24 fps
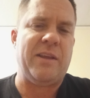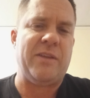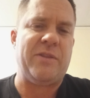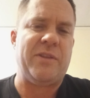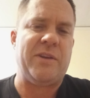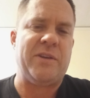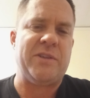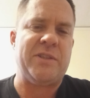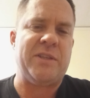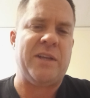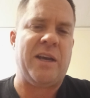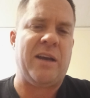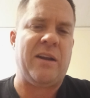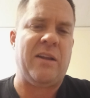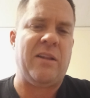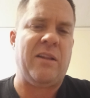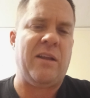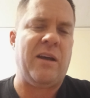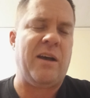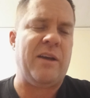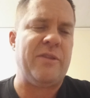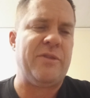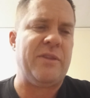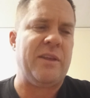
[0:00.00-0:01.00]
that there's not a
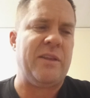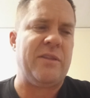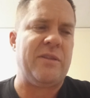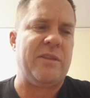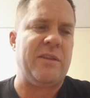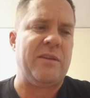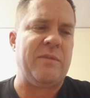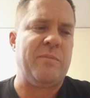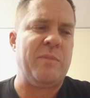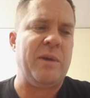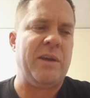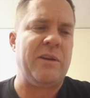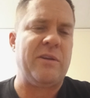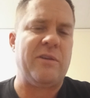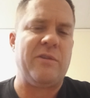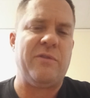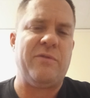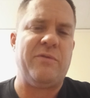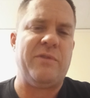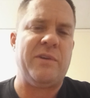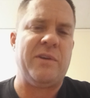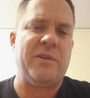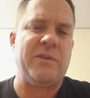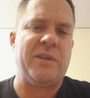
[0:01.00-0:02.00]
lot that the
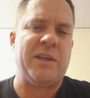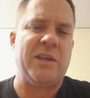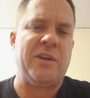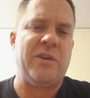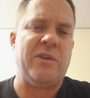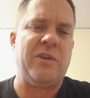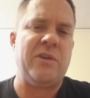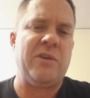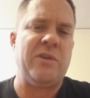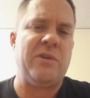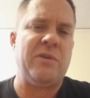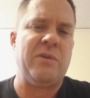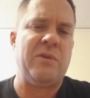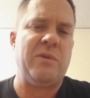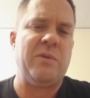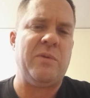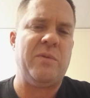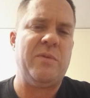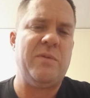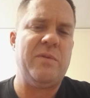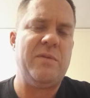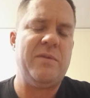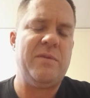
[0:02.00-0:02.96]
medical field can do,